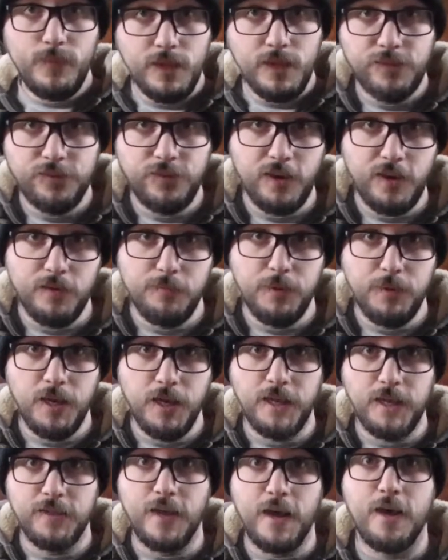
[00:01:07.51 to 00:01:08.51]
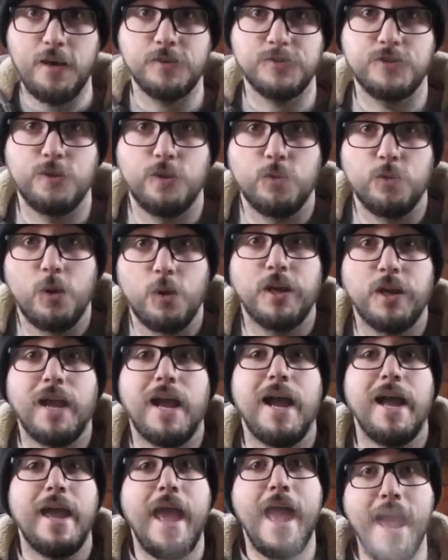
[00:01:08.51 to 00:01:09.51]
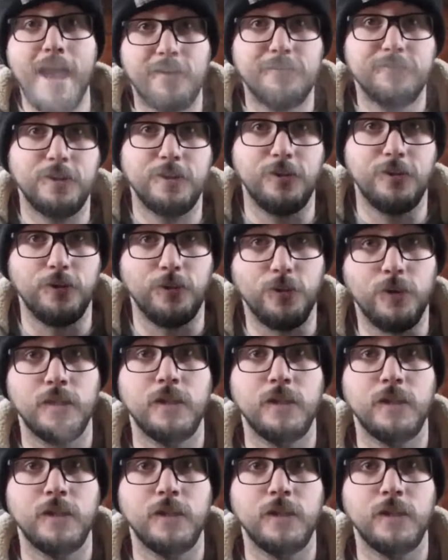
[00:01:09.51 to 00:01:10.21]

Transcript: instead of being in the house doing work I have to do.